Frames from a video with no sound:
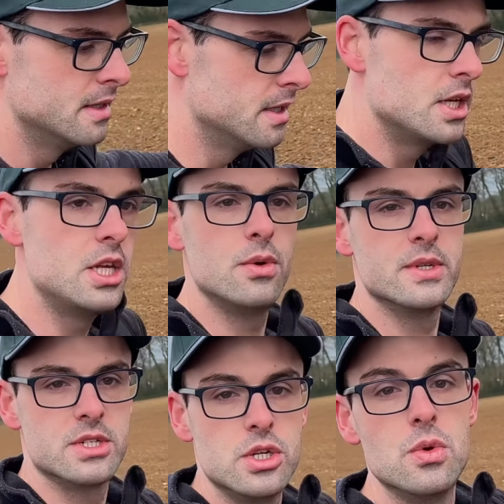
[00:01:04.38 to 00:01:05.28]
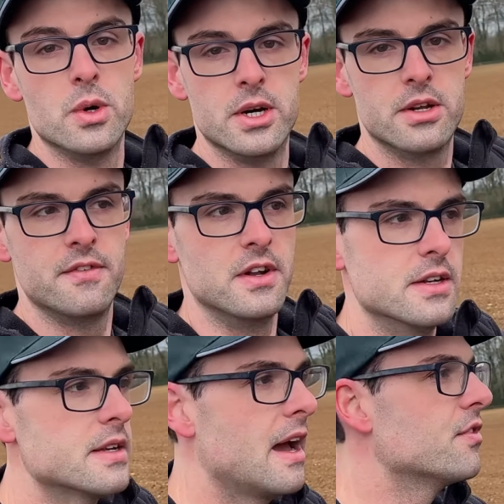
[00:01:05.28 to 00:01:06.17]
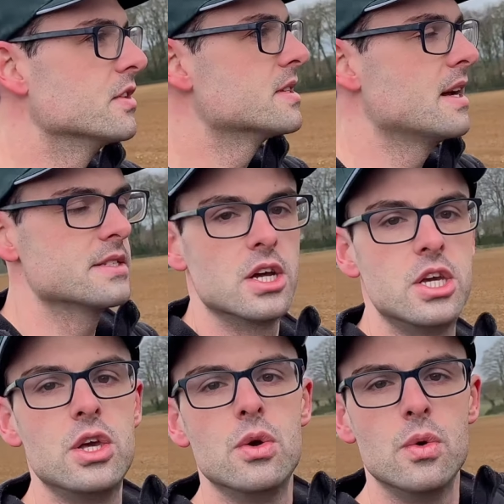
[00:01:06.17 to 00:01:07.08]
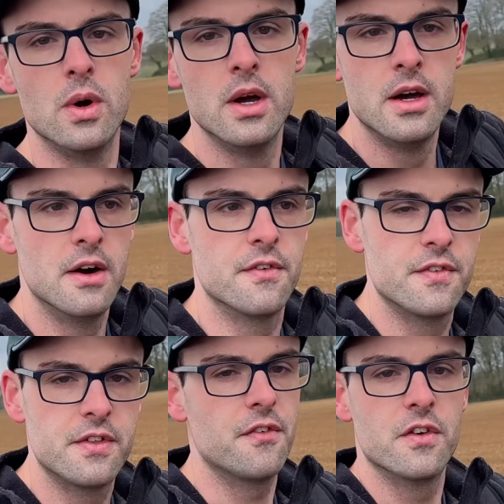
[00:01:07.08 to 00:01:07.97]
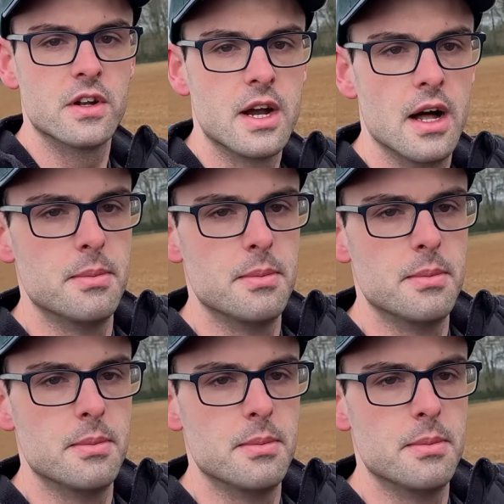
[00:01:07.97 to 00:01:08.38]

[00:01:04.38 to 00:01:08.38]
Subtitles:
Hue is a new word I've learned. Everyone says a hue of different colour